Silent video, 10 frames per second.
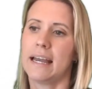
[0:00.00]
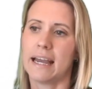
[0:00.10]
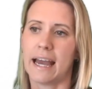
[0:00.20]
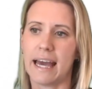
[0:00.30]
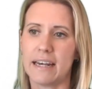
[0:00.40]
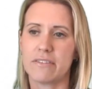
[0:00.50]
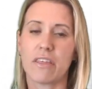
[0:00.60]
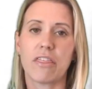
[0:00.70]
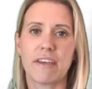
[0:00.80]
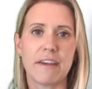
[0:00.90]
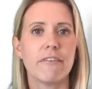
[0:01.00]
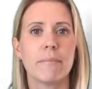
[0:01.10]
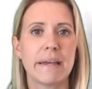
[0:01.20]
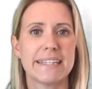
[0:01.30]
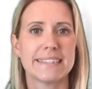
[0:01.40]
And the
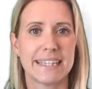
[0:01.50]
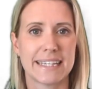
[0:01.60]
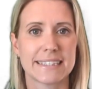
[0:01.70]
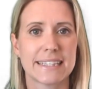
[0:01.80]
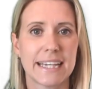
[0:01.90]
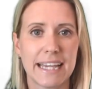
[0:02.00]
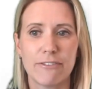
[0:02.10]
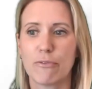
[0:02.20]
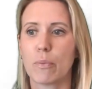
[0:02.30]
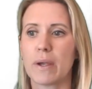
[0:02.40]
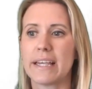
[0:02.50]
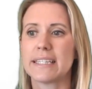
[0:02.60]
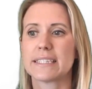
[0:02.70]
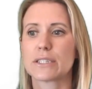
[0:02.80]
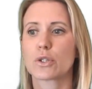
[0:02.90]
theorem is this, that if we
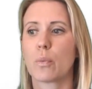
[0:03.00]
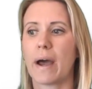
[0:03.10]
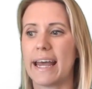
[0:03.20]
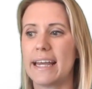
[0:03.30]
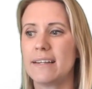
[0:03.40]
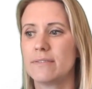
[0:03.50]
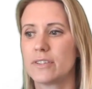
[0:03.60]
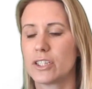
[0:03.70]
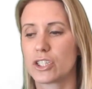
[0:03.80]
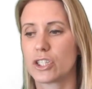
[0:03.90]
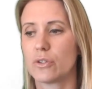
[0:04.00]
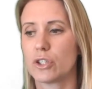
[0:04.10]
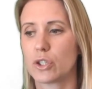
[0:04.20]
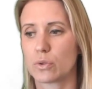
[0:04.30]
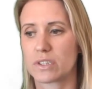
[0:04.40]
square the two
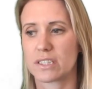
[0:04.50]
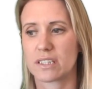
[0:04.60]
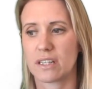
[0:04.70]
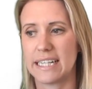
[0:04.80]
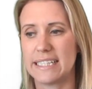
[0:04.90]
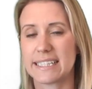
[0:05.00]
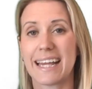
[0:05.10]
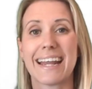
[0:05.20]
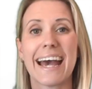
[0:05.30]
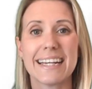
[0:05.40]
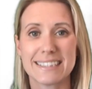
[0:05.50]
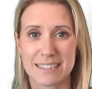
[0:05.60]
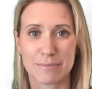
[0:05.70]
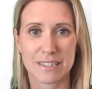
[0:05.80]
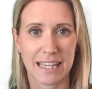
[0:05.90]
shorter sides and add
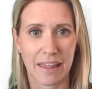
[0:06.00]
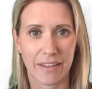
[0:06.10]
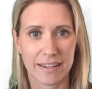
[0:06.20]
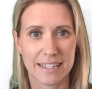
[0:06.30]
them together,